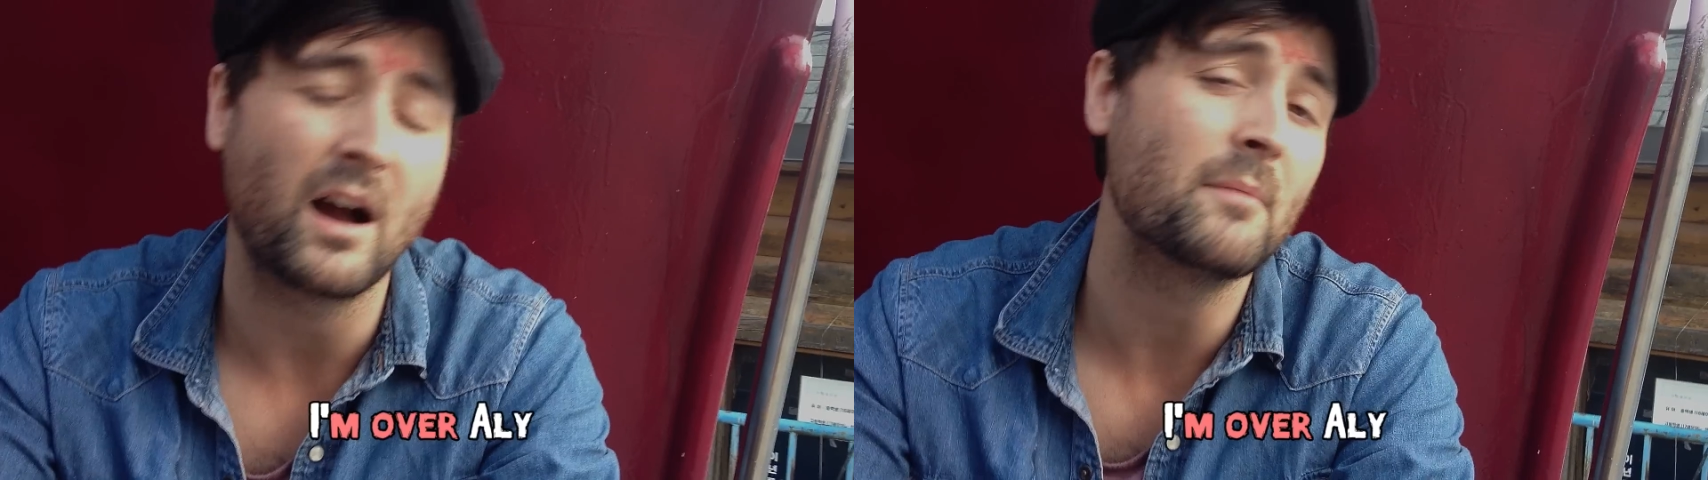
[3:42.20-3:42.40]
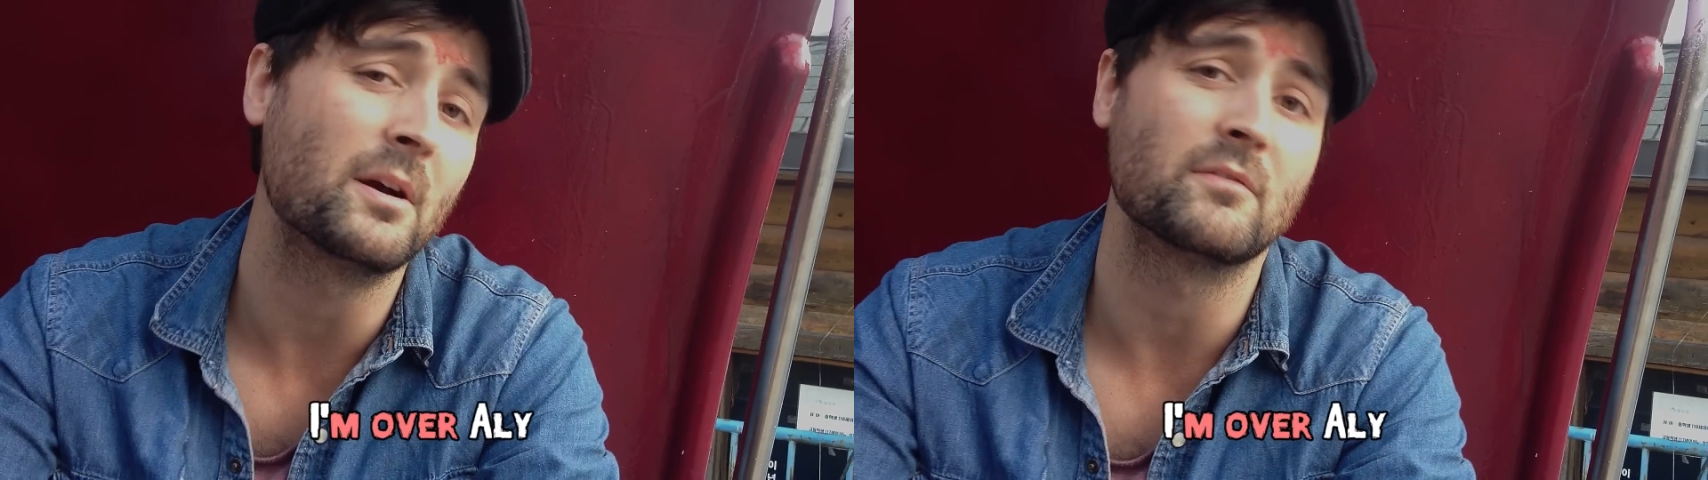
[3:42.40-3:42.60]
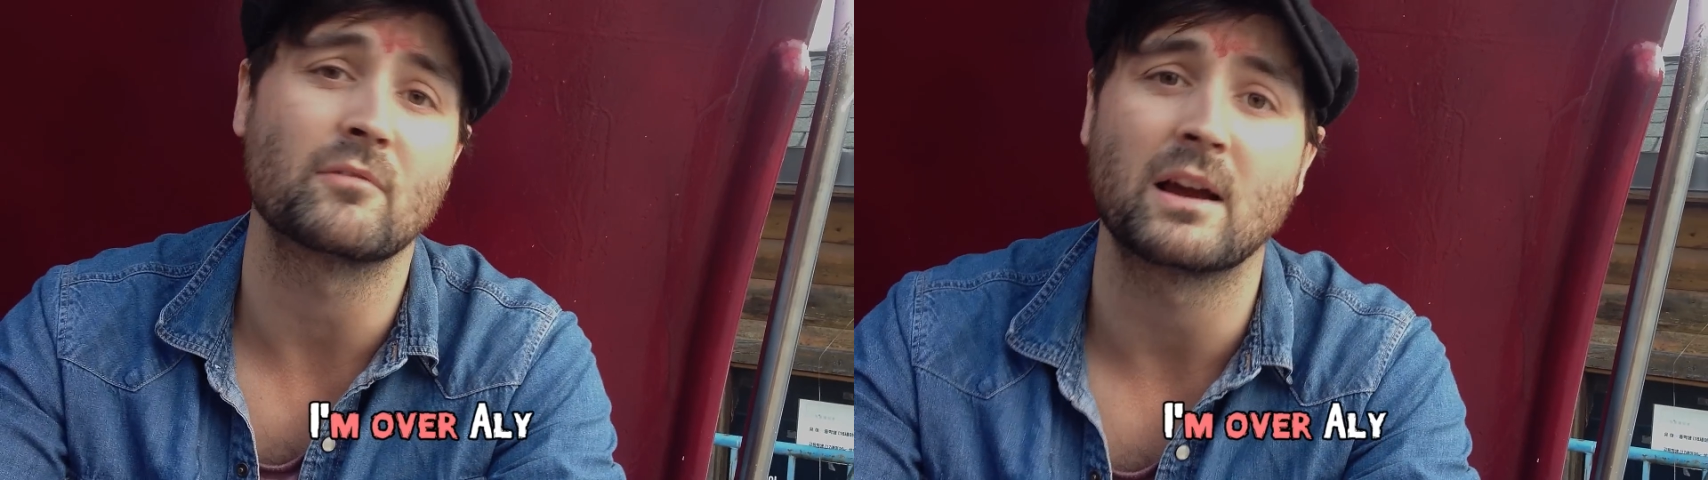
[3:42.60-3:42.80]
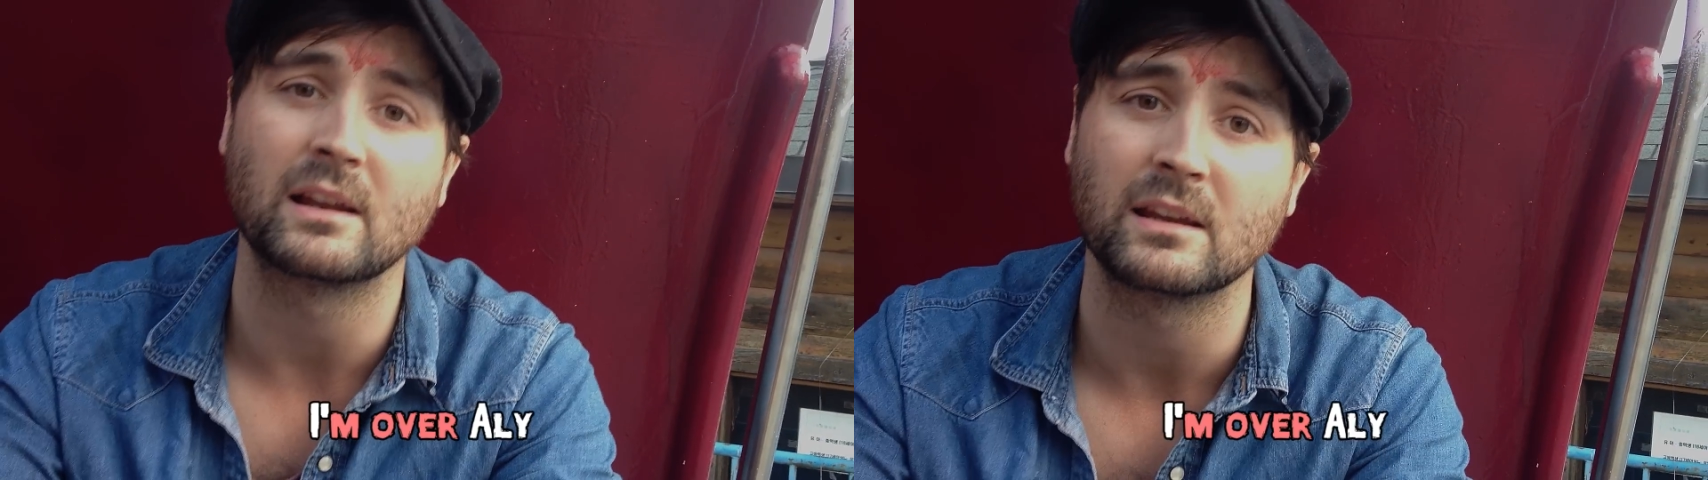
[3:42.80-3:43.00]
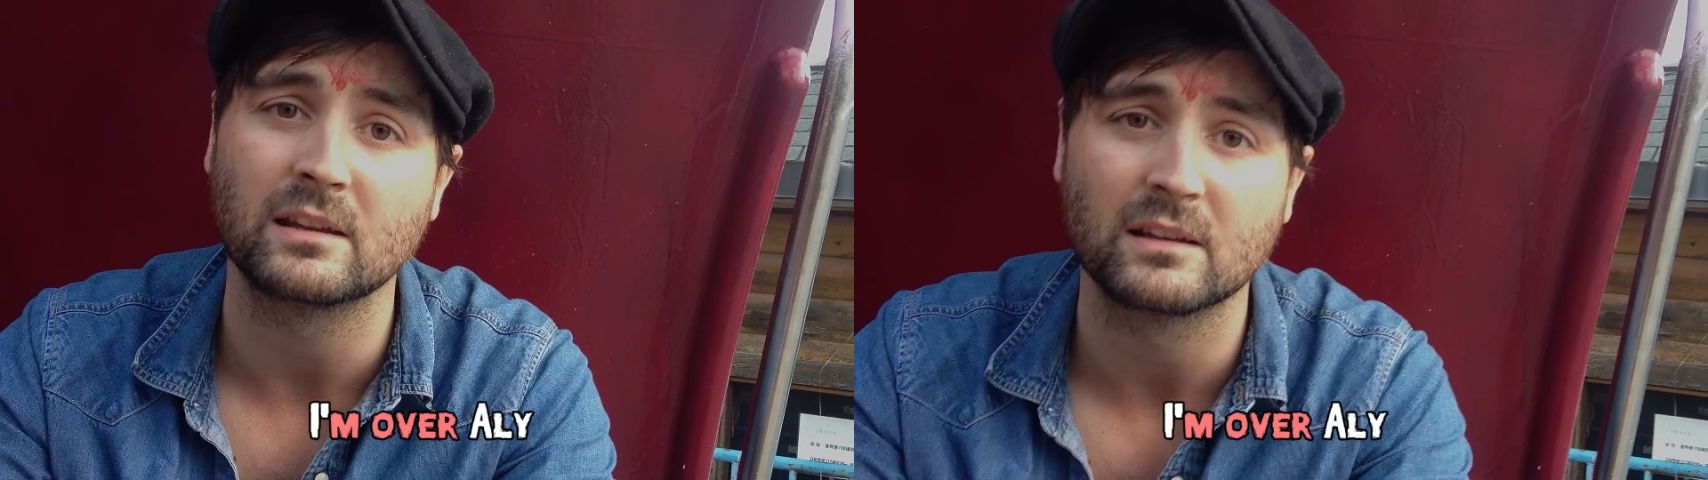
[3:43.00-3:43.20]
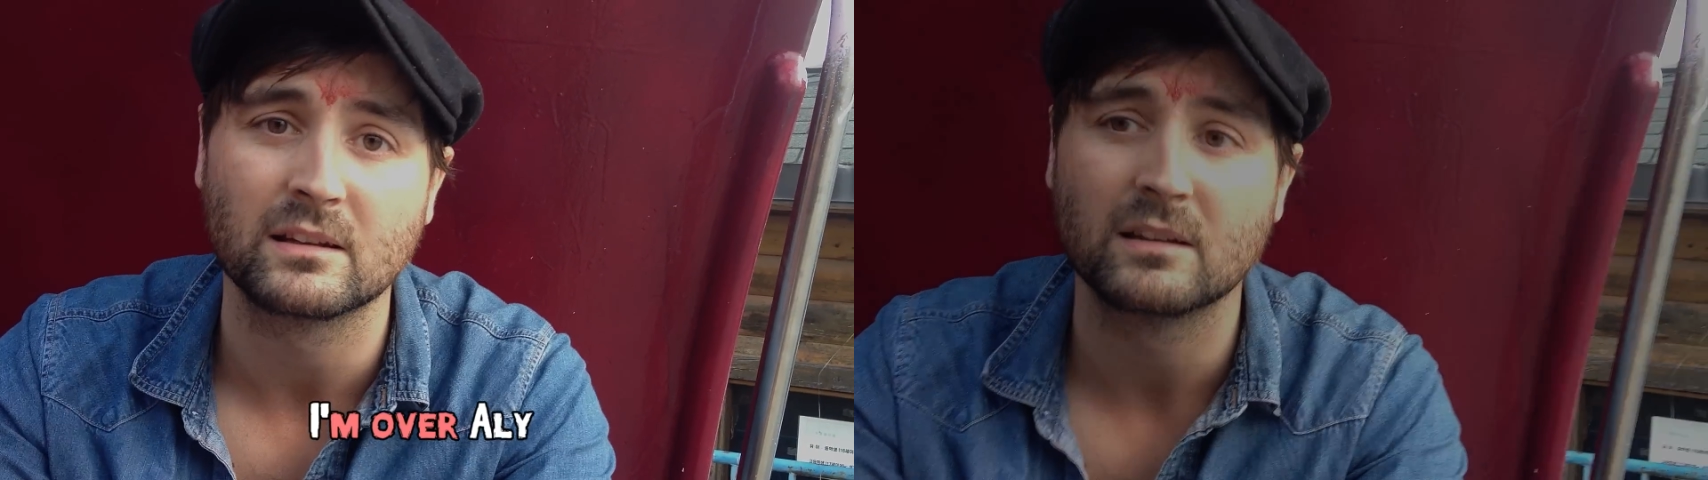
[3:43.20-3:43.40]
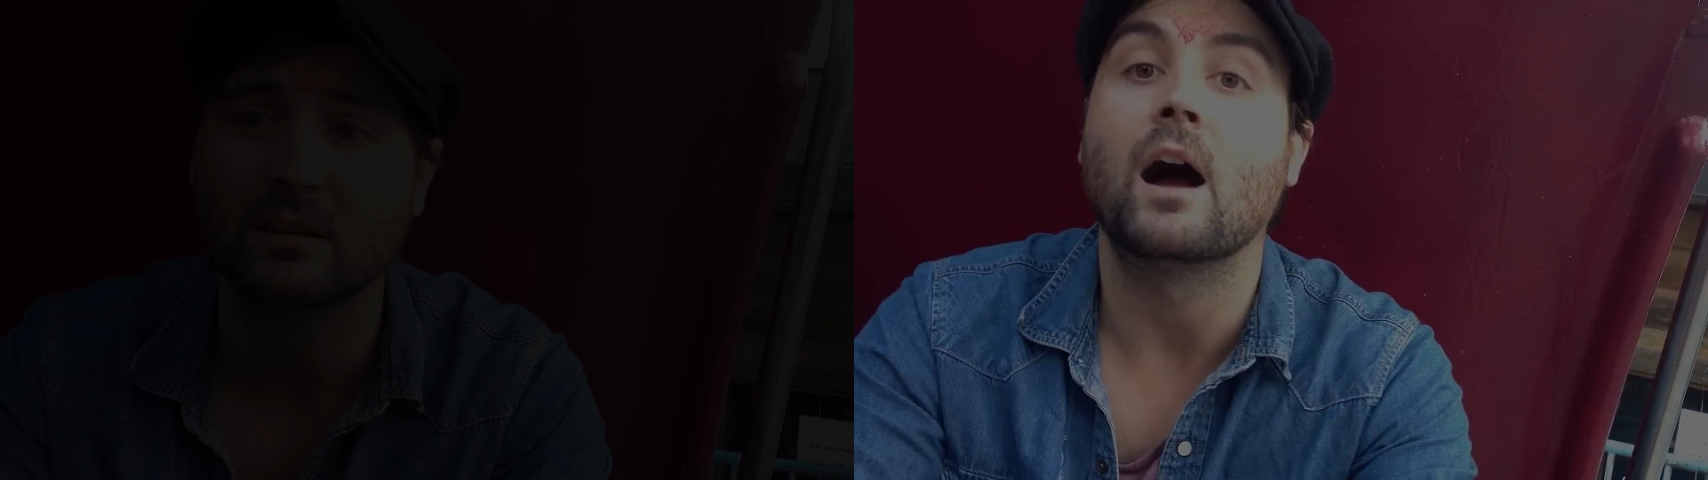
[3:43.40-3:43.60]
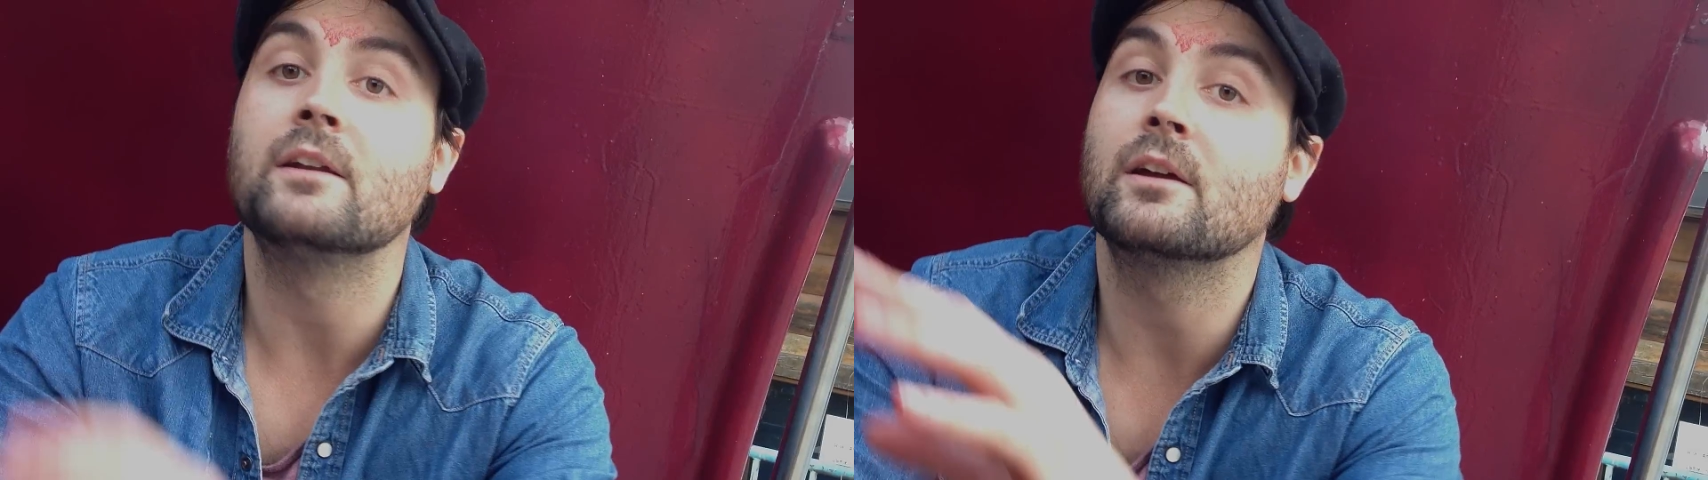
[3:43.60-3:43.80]
I'm over Ali.
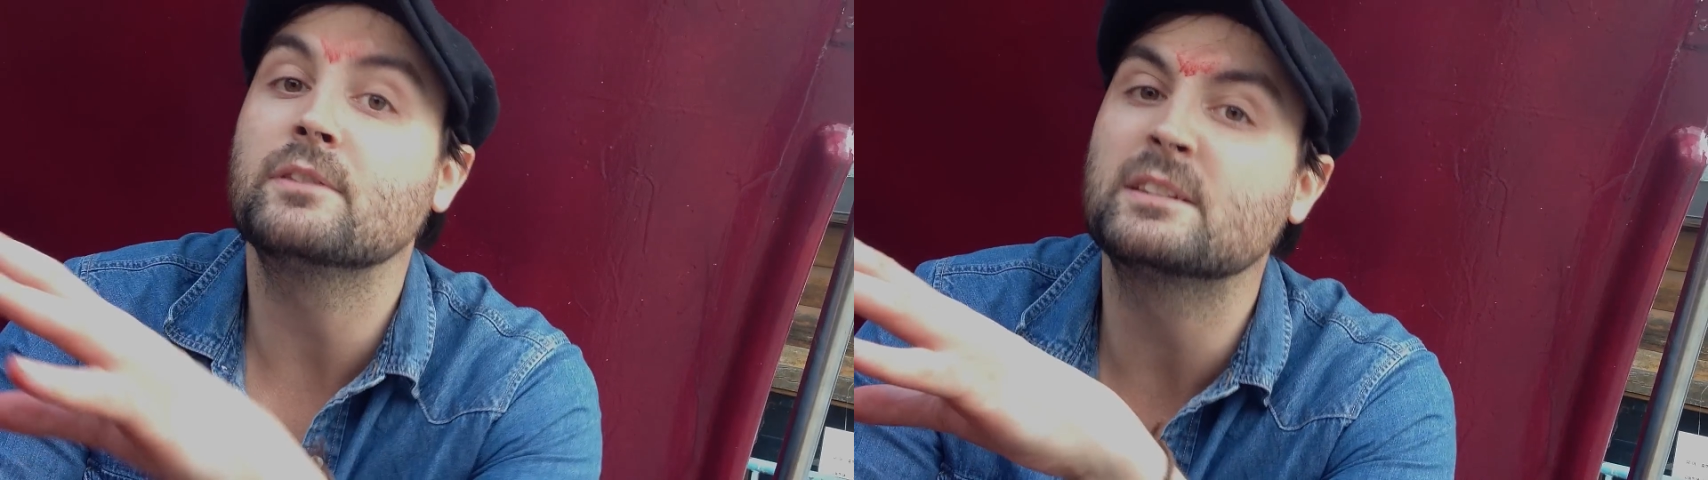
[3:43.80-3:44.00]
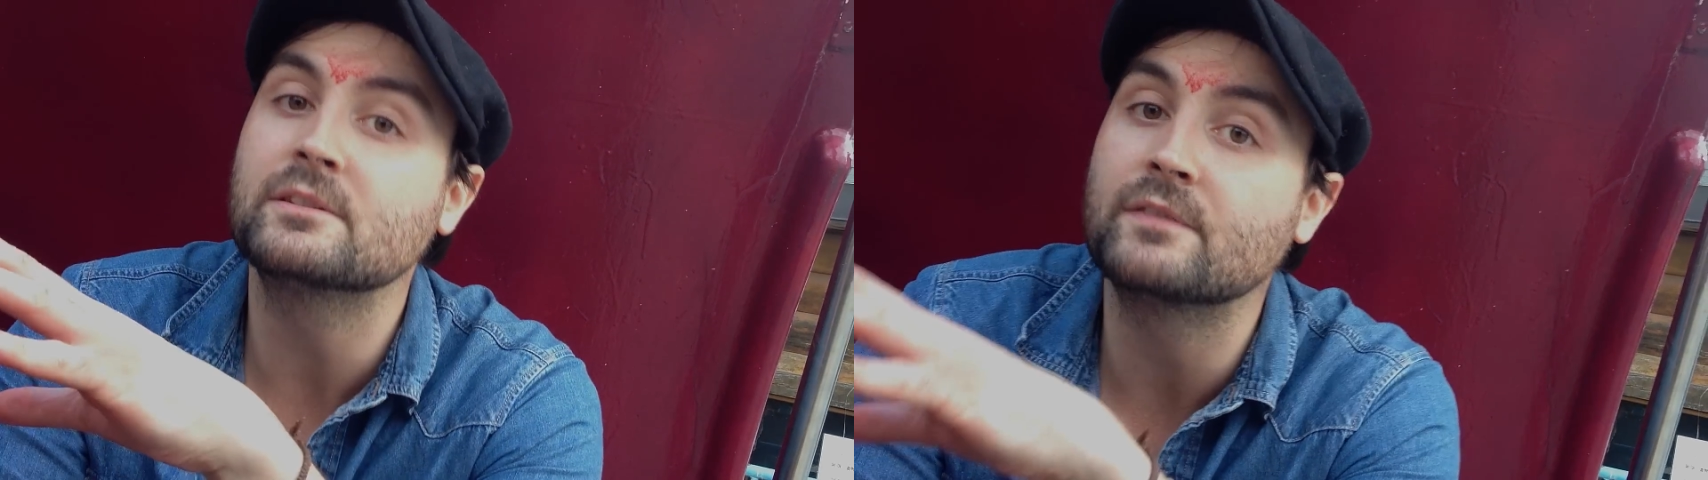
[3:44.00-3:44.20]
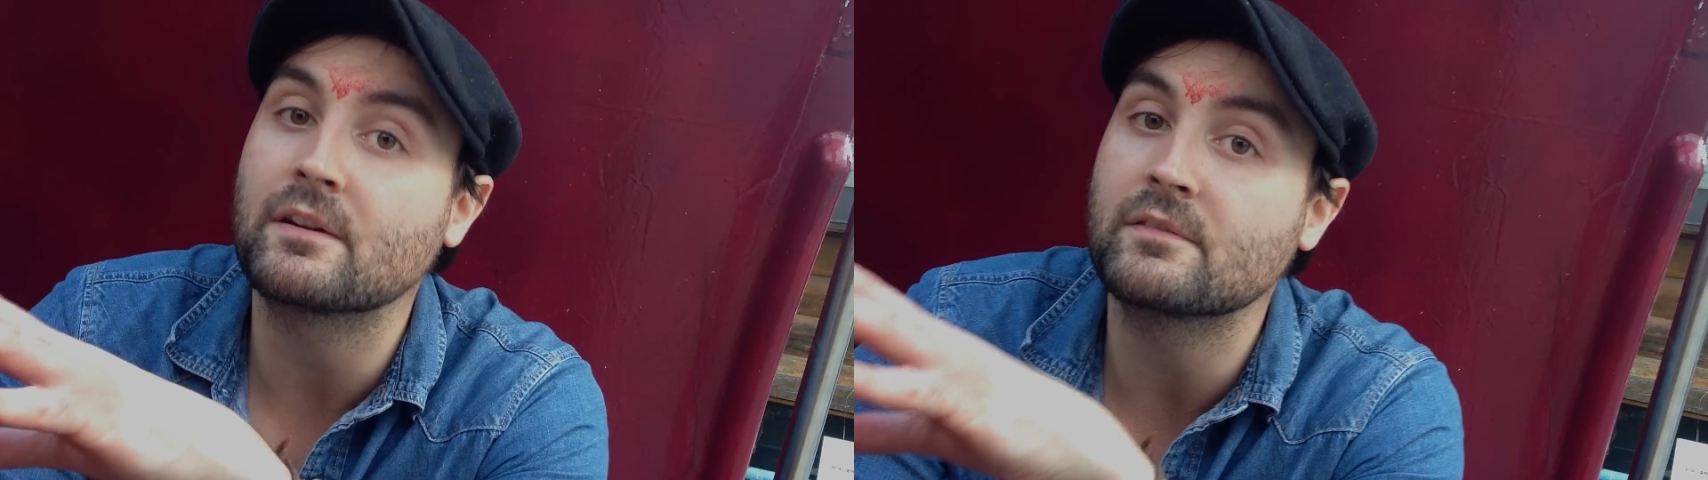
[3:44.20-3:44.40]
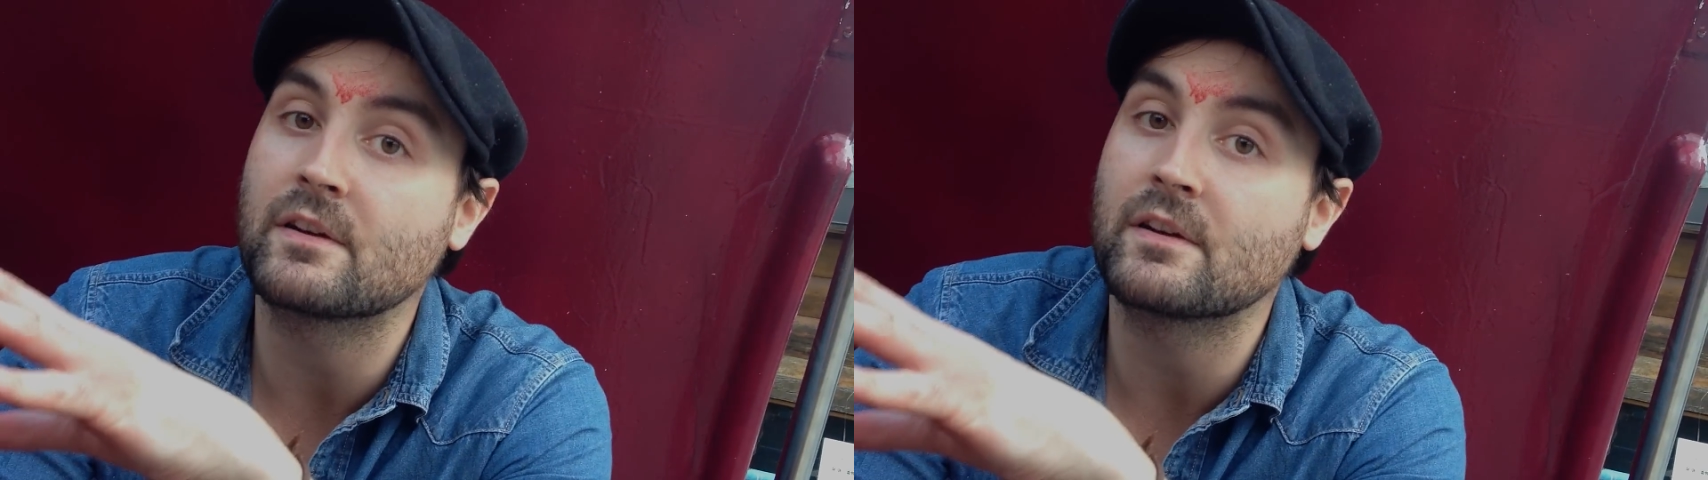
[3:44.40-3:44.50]
I know this is very,